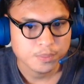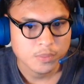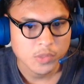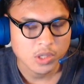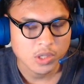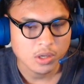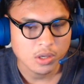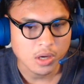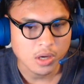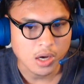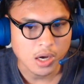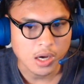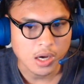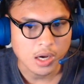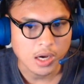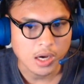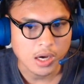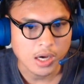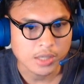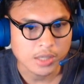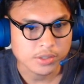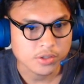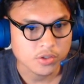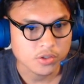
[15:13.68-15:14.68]

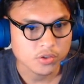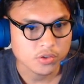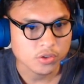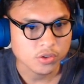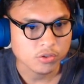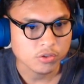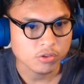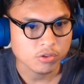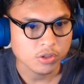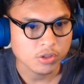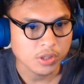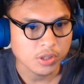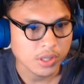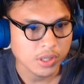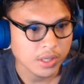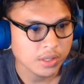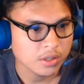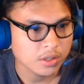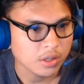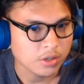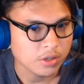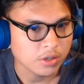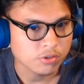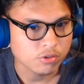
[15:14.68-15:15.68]
hotkeys that you can
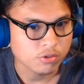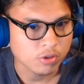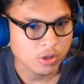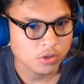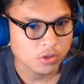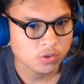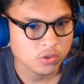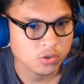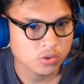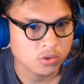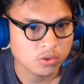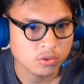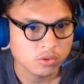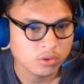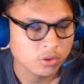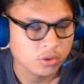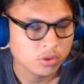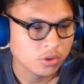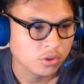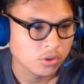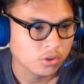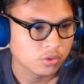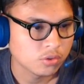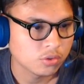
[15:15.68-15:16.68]
adjust
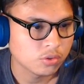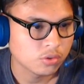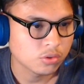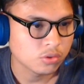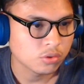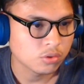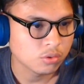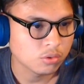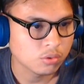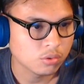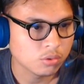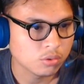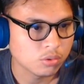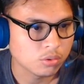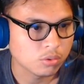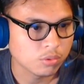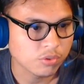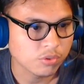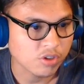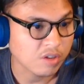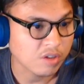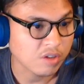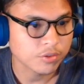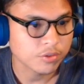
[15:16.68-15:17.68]
to
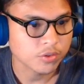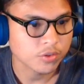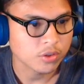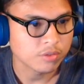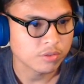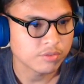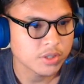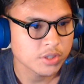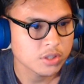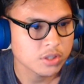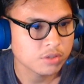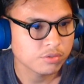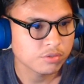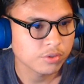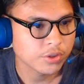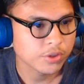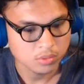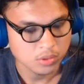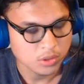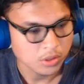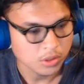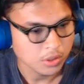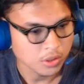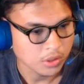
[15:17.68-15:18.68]
whichever is convenient for
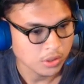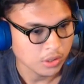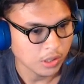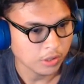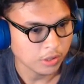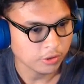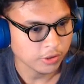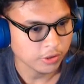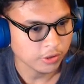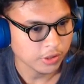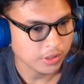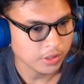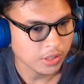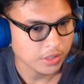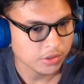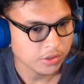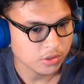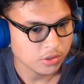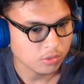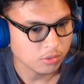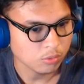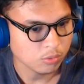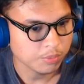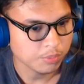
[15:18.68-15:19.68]
you. Other than that,
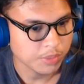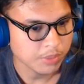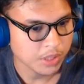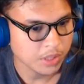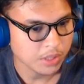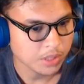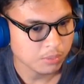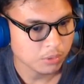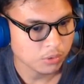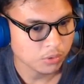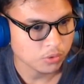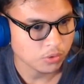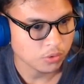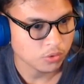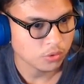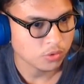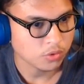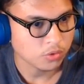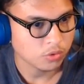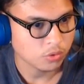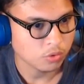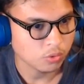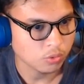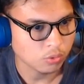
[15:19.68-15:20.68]
you will be able
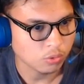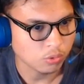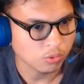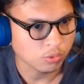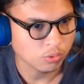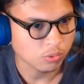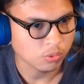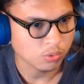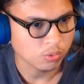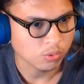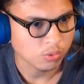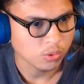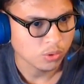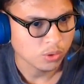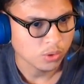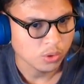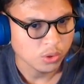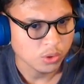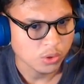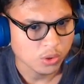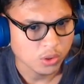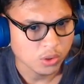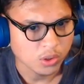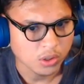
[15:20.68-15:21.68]
to
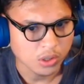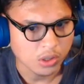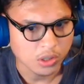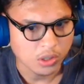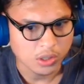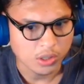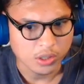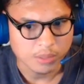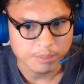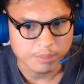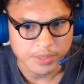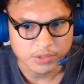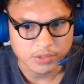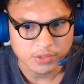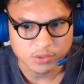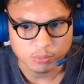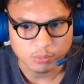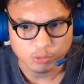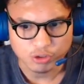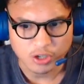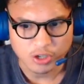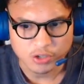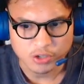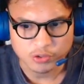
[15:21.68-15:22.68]
make some
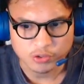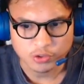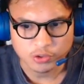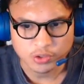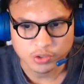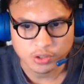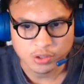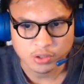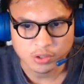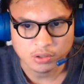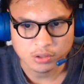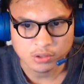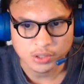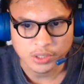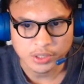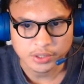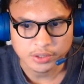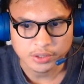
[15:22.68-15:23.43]
changes here, like